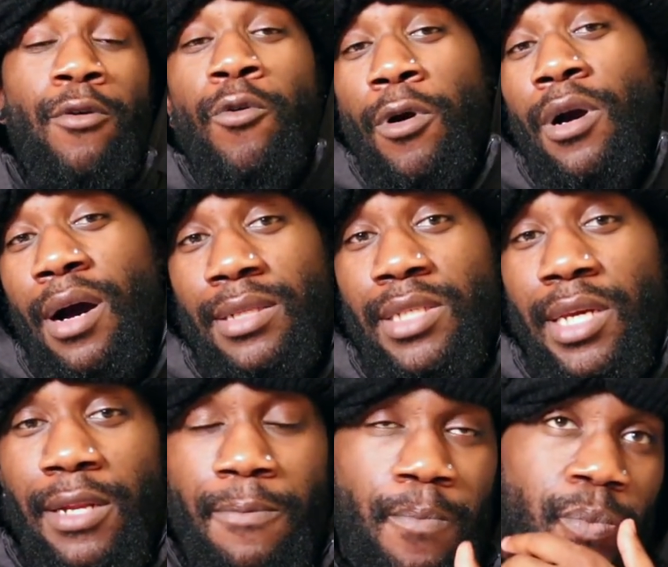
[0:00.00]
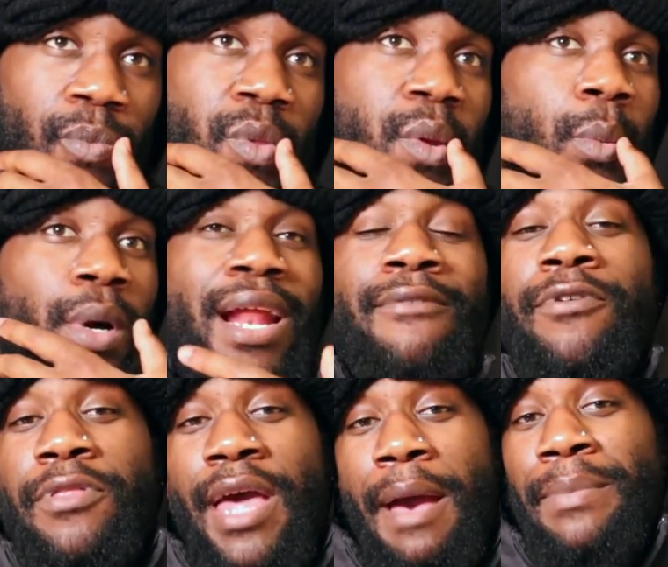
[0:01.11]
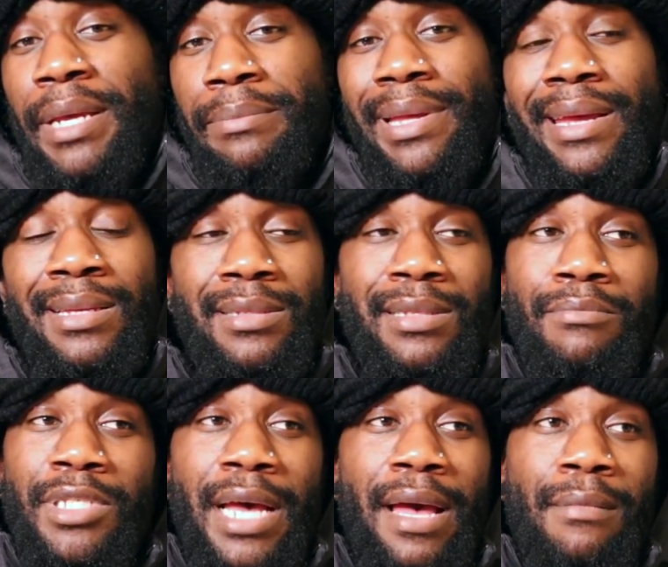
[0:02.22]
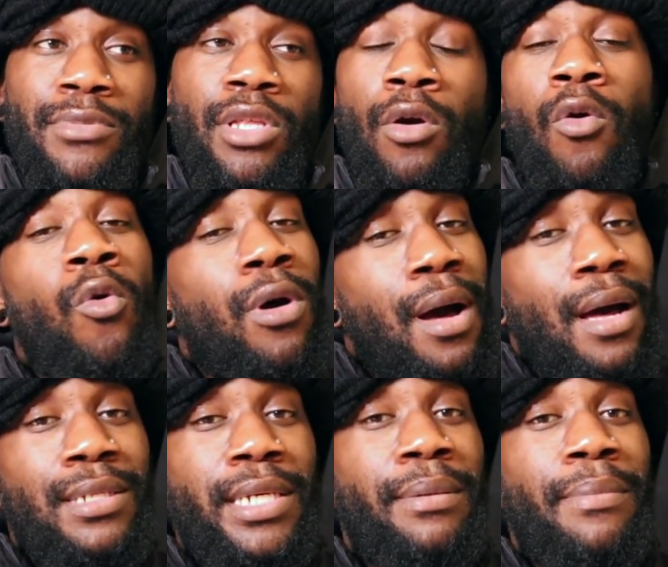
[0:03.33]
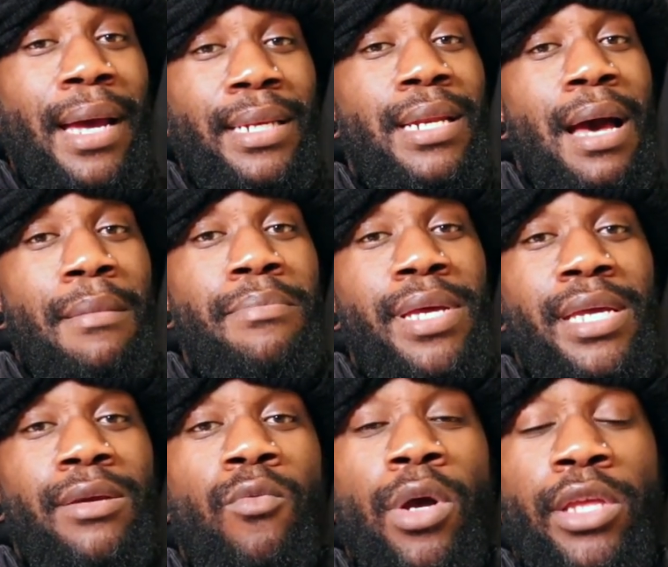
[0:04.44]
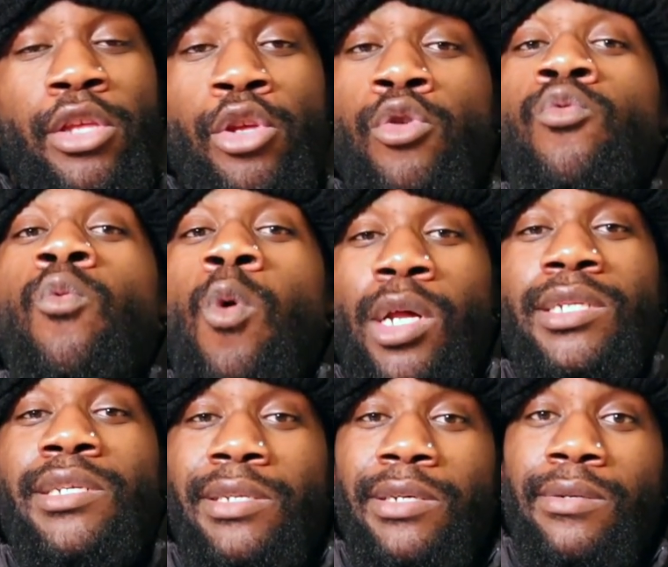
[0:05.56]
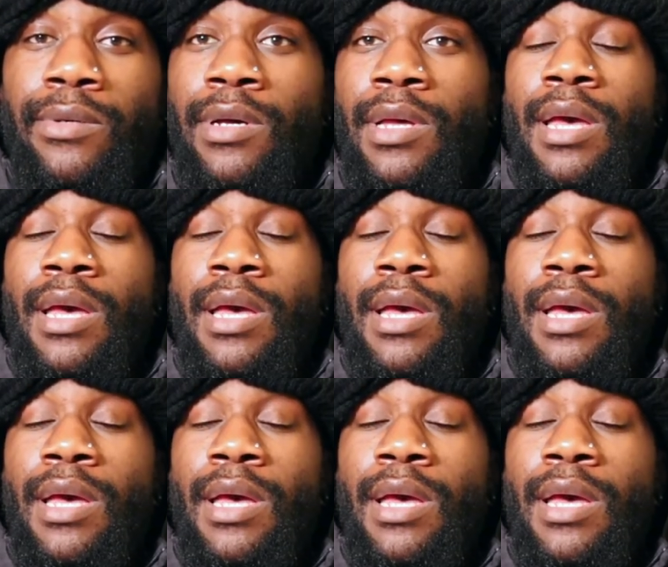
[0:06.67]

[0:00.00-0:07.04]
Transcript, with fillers: cool content, whatever that may be. And sometimes the cool content might not be what you want to do.